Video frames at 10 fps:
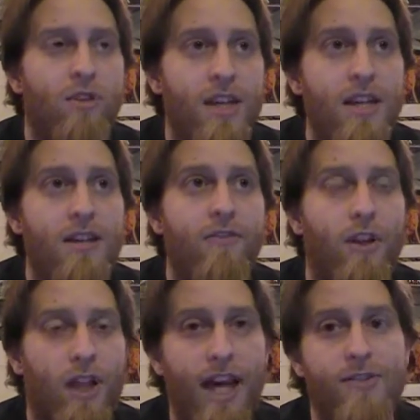leave the
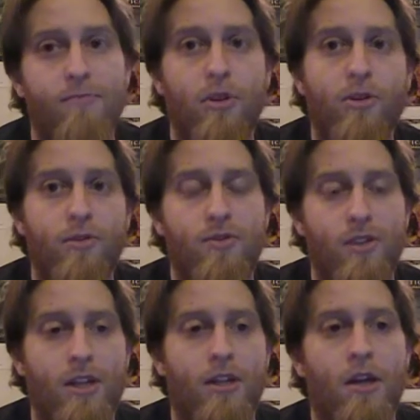last murder
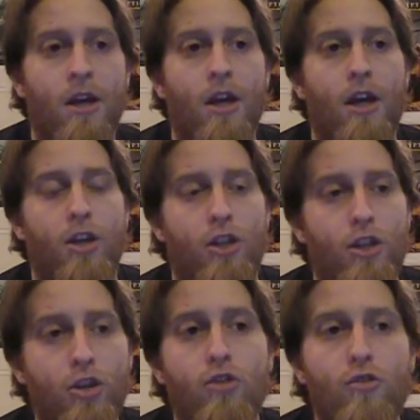scene,
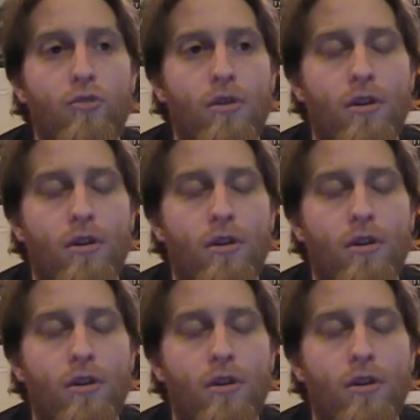you